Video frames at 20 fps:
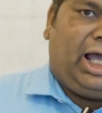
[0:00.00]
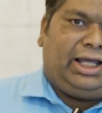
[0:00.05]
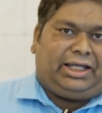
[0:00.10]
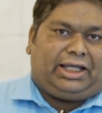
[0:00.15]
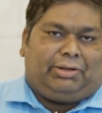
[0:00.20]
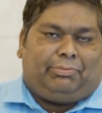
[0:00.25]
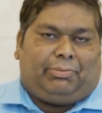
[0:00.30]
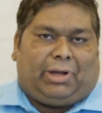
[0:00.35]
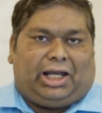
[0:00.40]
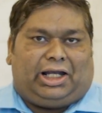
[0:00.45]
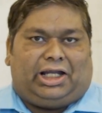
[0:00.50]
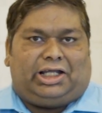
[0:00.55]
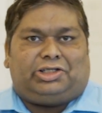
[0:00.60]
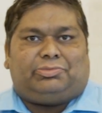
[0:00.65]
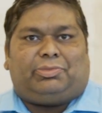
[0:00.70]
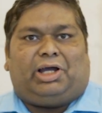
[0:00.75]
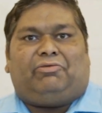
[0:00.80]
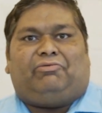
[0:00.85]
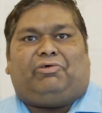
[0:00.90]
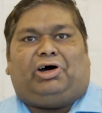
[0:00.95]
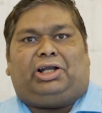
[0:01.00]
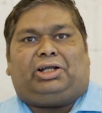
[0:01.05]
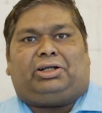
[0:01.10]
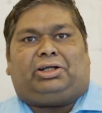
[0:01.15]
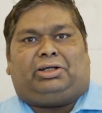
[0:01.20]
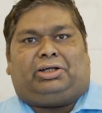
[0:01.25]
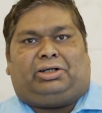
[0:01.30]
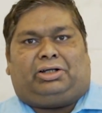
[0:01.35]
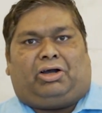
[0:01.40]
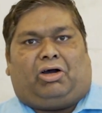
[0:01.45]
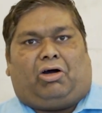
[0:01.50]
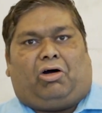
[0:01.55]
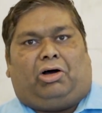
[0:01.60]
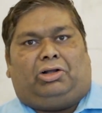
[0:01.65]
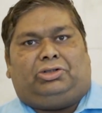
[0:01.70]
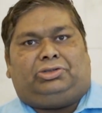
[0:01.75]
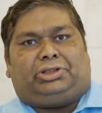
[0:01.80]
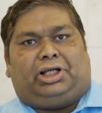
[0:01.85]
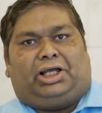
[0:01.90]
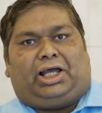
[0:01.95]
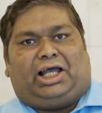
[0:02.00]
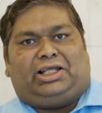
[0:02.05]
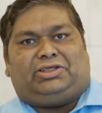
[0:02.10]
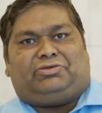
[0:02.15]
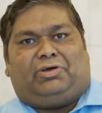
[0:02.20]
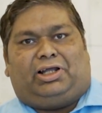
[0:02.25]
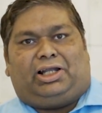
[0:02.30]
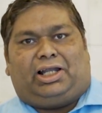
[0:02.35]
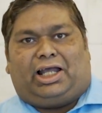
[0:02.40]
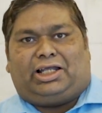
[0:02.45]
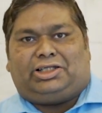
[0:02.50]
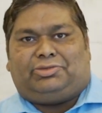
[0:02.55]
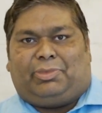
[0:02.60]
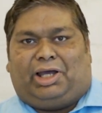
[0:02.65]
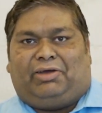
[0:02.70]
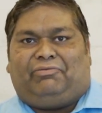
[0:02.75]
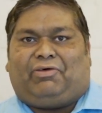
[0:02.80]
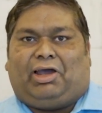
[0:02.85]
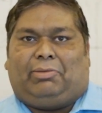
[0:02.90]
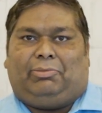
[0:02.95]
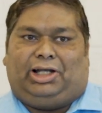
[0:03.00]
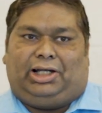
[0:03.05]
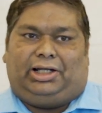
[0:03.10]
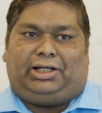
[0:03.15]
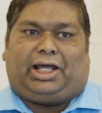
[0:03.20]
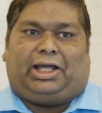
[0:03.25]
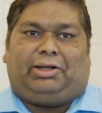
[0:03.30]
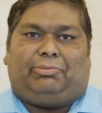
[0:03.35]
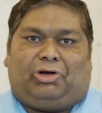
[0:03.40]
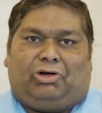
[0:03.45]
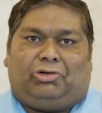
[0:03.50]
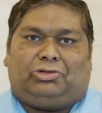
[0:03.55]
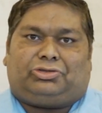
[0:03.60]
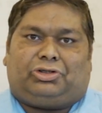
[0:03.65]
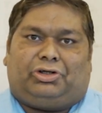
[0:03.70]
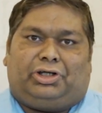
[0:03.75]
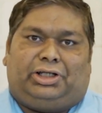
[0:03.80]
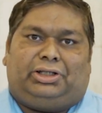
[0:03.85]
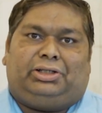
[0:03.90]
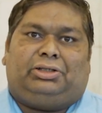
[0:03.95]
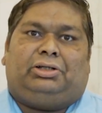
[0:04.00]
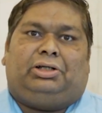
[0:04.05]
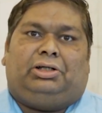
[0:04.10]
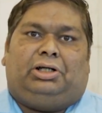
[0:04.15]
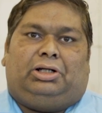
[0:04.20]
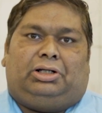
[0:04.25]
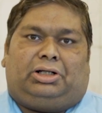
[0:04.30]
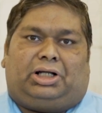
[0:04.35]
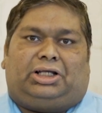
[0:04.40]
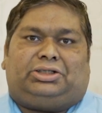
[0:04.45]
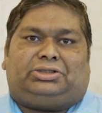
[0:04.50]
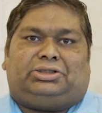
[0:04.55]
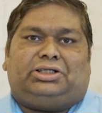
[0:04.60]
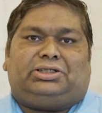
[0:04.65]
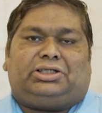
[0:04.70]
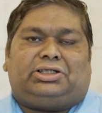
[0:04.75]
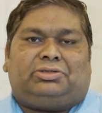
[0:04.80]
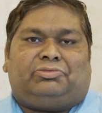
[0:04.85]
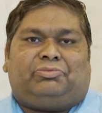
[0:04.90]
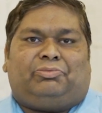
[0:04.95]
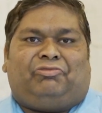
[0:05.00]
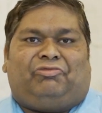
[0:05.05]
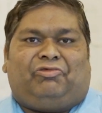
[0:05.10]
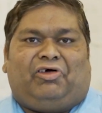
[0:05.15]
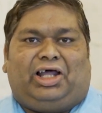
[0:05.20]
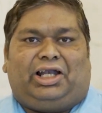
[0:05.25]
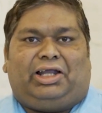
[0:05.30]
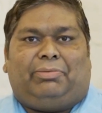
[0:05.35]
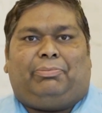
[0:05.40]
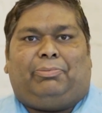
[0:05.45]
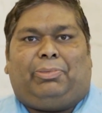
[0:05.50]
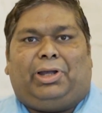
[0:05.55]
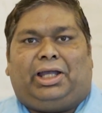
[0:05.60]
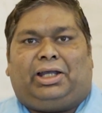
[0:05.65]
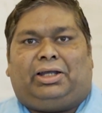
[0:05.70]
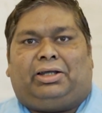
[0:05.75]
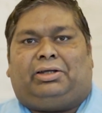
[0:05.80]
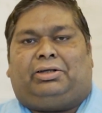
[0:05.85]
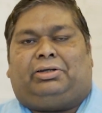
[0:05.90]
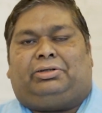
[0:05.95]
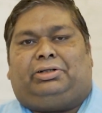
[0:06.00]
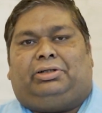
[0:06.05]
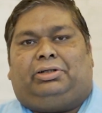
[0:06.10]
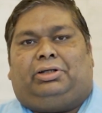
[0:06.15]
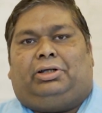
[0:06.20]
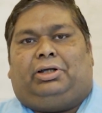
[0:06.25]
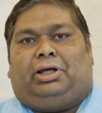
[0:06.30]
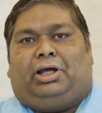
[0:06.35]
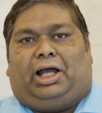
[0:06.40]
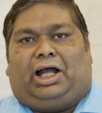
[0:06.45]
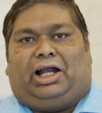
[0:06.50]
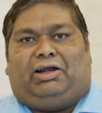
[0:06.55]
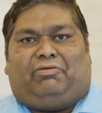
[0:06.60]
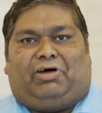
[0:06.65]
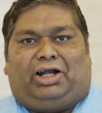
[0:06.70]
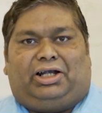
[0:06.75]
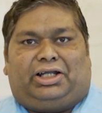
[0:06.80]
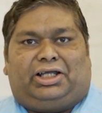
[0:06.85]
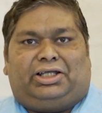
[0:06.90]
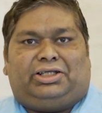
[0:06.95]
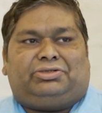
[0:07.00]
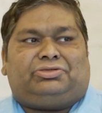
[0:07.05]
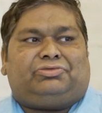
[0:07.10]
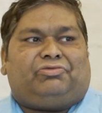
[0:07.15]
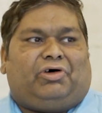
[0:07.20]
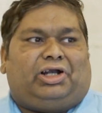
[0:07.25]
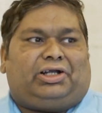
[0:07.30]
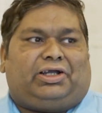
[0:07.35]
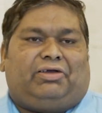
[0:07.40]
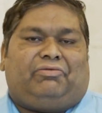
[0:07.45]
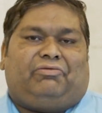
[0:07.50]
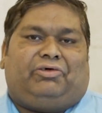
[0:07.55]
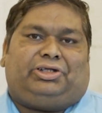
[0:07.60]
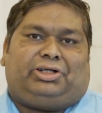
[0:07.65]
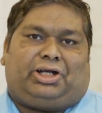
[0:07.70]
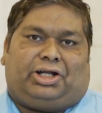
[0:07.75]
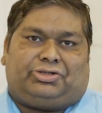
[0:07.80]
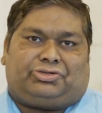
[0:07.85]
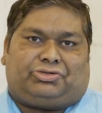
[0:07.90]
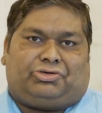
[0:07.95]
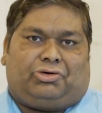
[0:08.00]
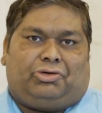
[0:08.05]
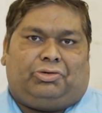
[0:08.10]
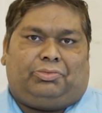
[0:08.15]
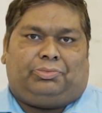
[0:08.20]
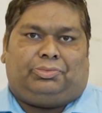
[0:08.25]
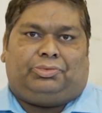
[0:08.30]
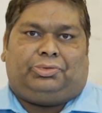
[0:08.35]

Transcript: I can manage my work as well as my family time also in Trust. This is very big advantage working with Trust Group.